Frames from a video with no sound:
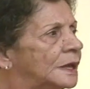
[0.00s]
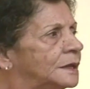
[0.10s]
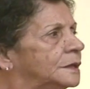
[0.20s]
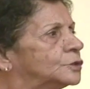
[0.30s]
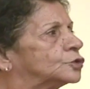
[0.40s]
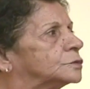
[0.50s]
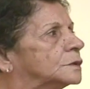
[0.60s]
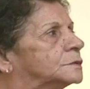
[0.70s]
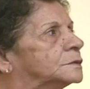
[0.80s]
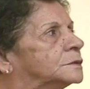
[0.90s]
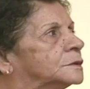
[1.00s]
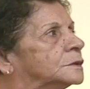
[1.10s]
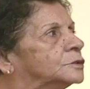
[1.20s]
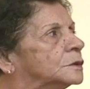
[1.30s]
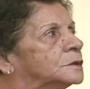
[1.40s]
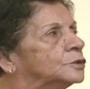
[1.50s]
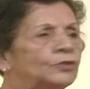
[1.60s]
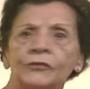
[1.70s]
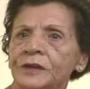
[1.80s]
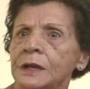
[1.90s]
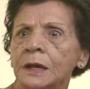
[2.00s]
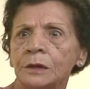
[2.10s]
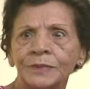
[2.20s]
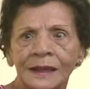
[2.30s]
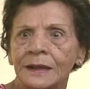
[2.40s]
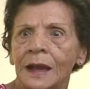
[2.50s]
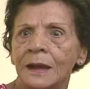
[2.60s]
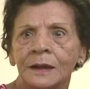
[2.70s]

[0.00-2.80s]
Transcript: turn my neck. Now I can turn it to the